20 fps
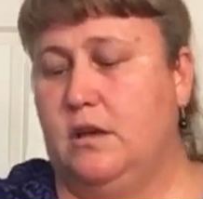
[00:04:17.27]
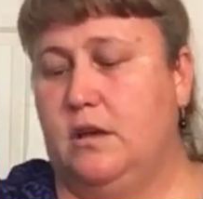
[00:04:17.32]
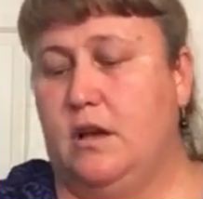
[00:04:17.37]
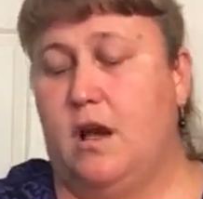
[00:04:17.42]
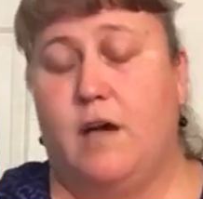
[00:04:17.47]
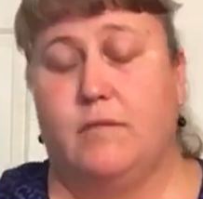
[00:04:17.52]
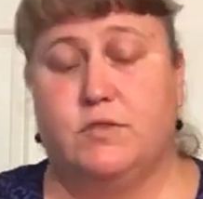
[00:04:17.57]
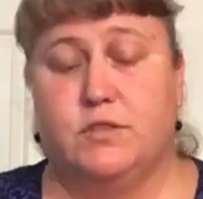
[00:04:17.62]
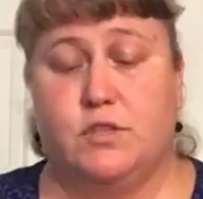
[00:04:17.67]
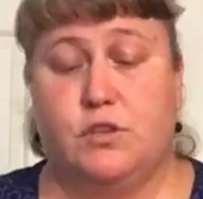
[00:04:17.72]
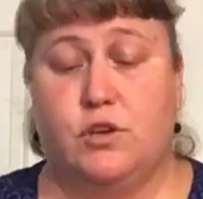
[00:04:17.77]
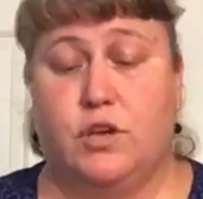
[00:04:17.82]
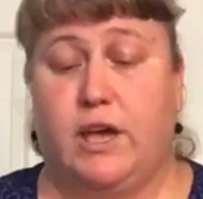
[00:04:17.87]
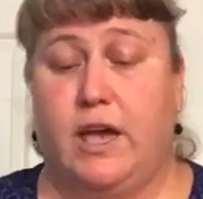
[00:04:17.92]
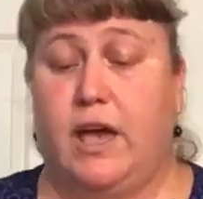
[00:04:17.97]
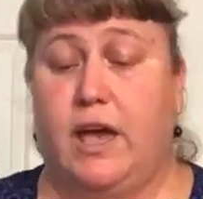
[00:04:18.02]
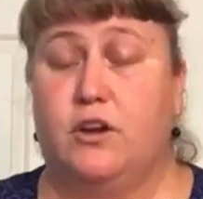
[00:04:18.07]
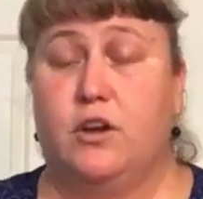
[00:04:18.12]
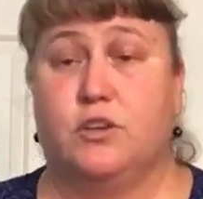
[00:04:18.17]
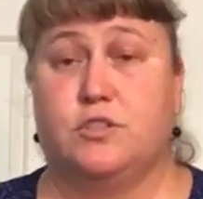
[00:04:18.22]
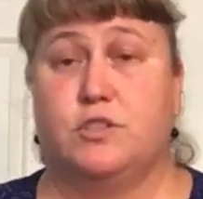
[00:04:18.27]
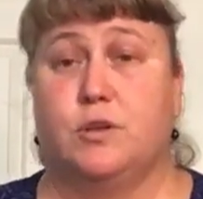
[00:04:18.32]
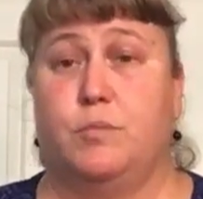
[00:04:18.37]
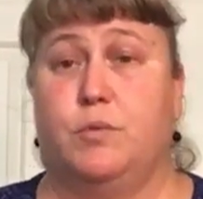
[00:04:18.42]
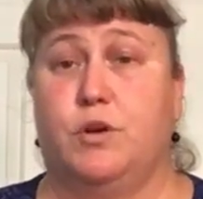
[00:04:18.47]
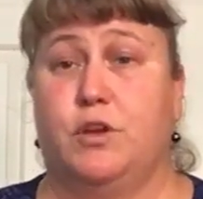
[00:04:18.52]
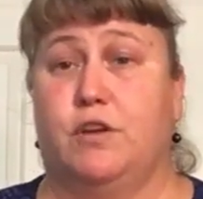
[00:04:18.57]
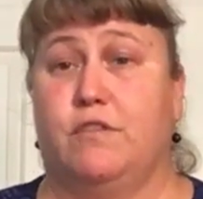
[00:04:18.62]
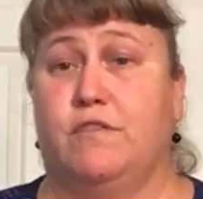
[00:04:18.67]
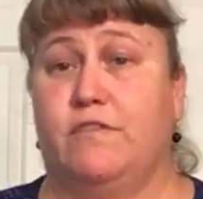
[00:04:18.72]
Obviously, you can also
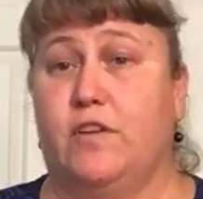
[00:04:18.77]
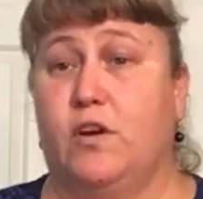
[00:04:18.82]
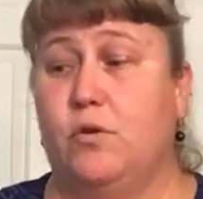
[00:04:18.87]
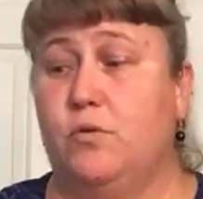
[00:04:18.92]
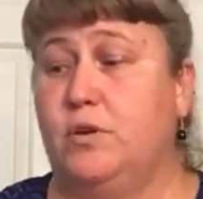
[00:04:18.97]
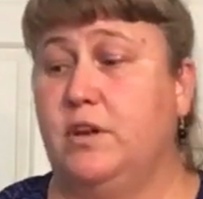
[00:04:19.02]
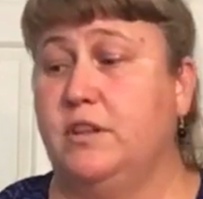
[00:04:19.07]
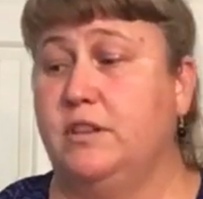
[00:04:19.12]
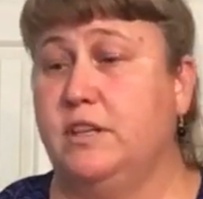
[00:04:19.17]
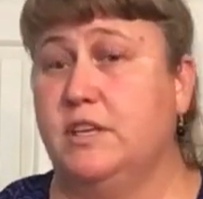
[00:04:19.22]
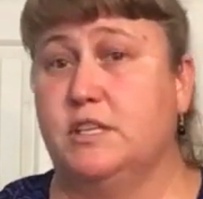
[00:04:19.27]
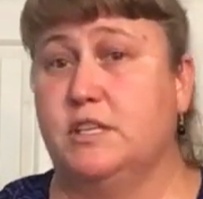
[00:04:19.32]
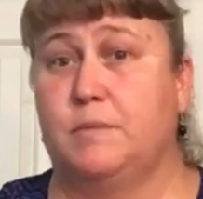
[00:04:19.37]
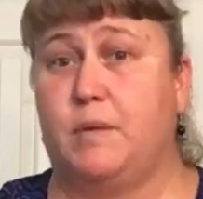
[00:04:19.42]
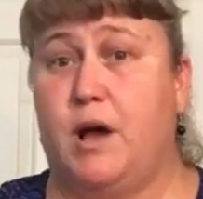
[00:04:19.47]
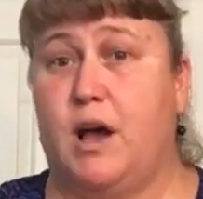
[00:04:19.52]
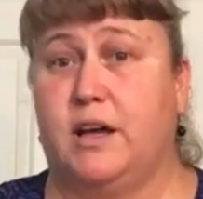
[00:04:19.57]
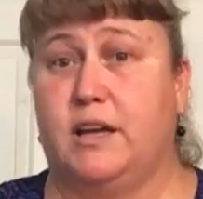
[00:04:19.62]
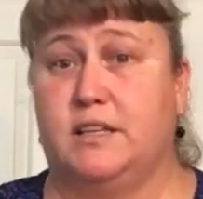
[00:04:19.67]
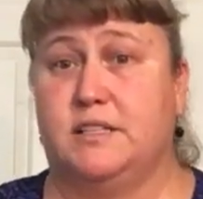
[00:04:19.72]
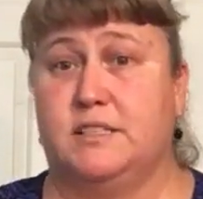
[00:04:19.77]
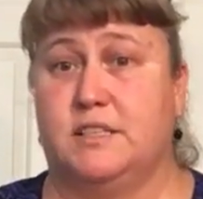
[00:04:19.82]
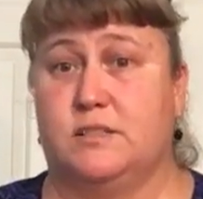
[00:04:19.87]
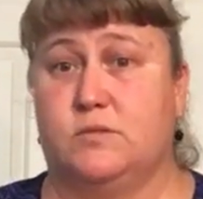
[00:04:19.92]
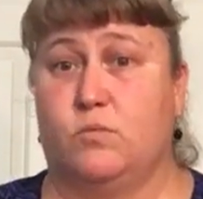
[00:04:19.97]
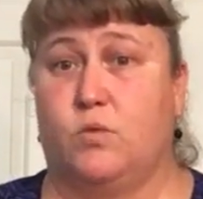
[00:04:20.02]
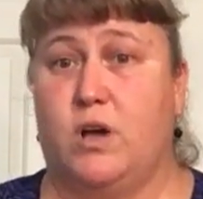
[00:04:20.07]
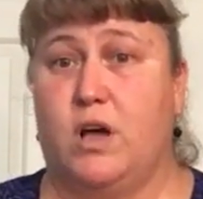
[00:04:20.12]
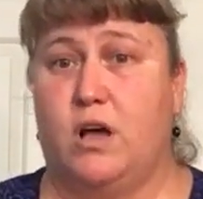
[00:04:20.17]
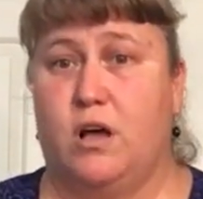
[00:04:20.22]
put your phone in these pockets as
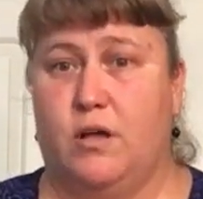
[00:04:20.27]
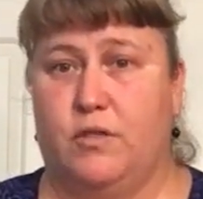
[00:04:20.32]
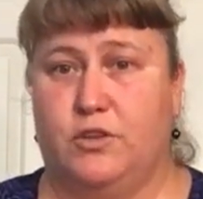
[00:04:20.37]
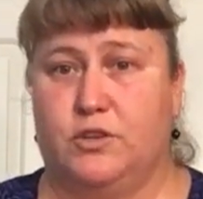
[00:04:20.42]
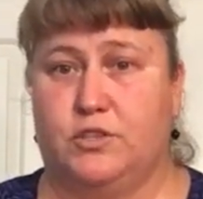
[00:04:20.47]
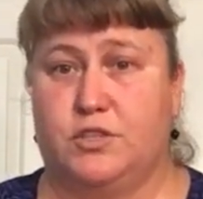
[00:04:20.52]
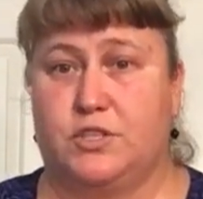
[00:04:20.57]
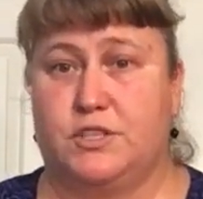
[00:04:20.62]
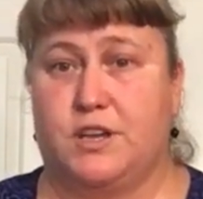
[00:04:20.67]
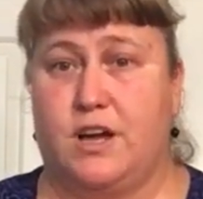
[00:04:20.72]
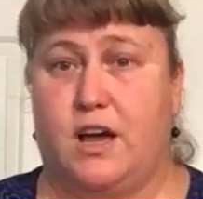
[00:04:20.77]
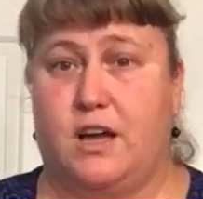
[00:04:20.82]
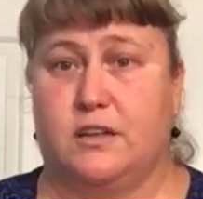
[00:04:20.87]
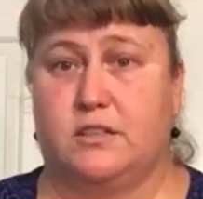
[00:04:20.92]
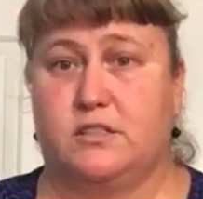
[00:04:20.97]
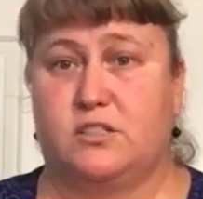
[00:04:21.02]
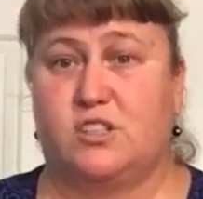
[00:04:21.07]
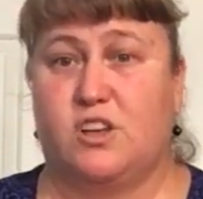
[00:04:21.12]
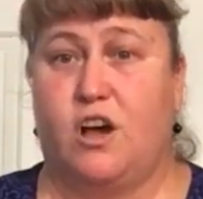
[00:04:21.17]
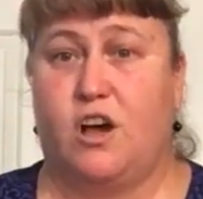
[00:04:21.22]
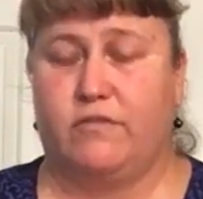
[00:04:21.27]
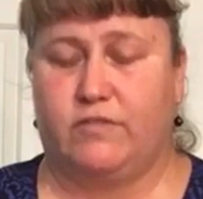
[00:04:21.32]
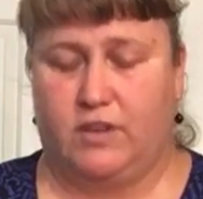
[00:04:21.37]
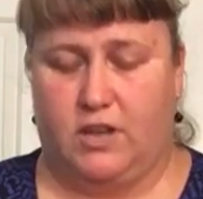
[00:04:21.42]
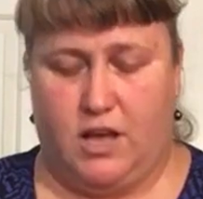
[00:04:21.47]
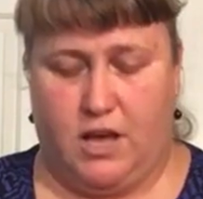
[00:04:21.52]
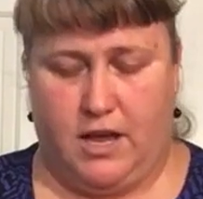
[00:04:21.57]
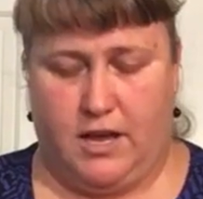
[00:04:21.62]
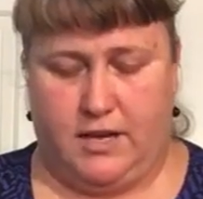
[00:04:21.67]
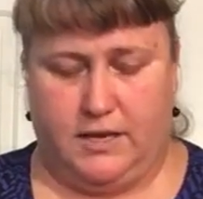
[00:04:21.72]
well. They're just not soft
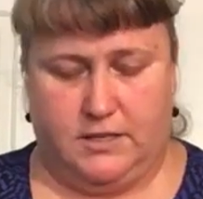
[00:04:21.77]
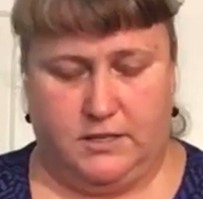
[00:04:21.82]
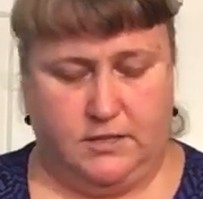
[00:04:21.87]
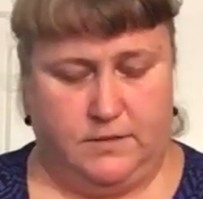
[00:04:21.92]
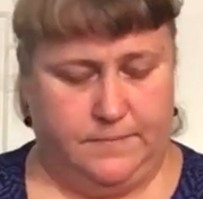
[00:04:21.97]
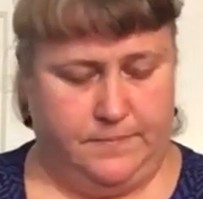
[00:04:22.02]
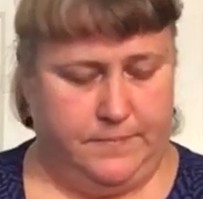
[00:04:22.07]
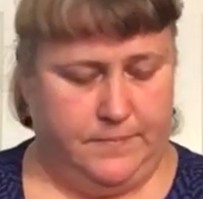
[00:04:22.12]
lined.